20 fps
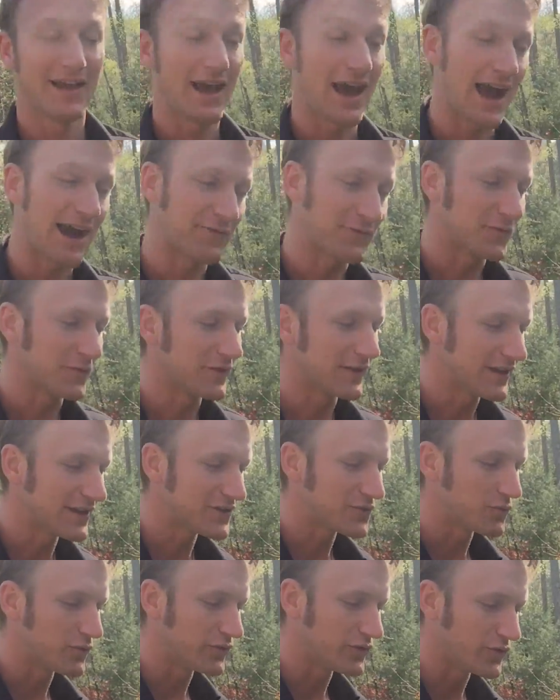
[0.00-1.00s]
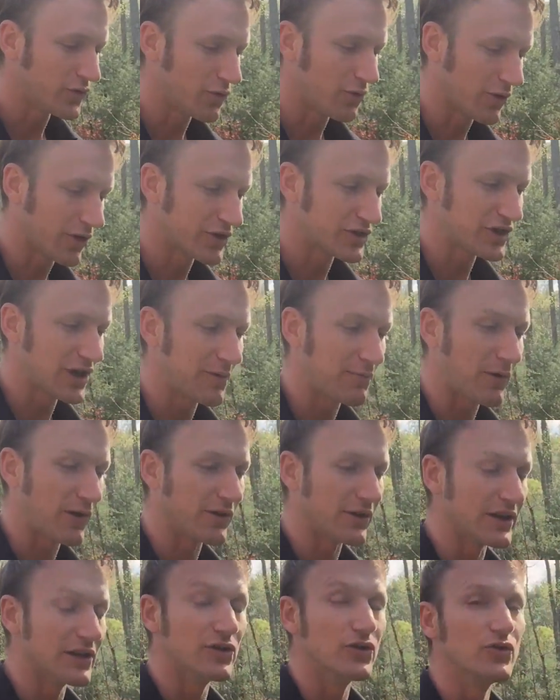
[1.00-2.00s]
After this, we'll do a workshop
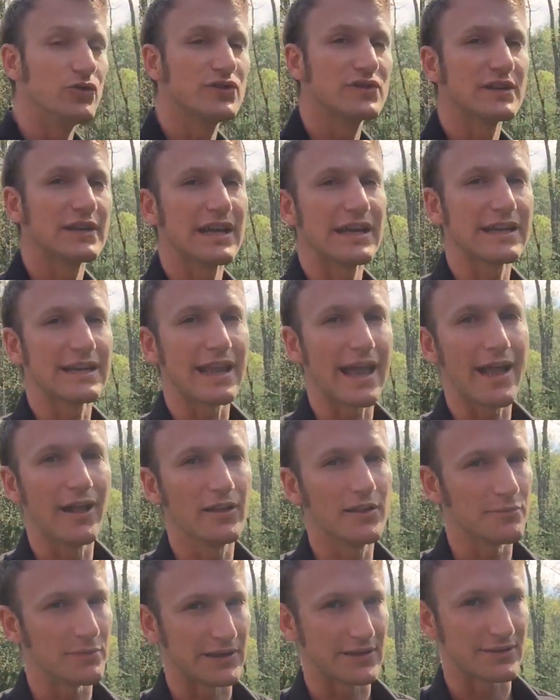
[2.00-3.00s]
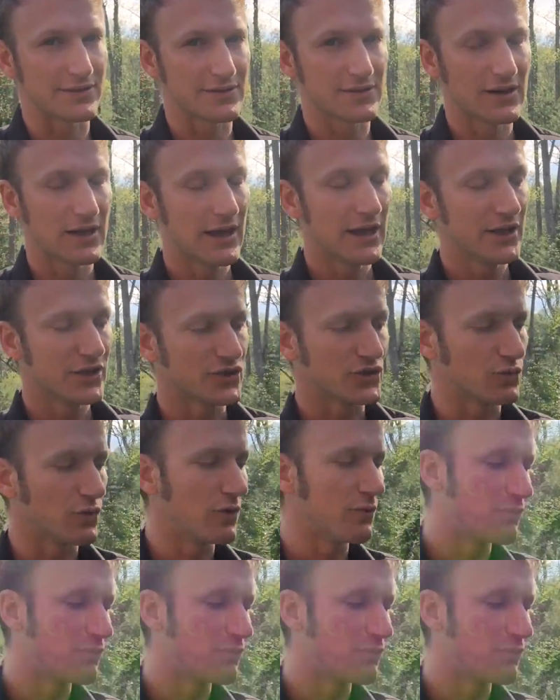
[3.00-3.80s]
on elucidating elements. So we'll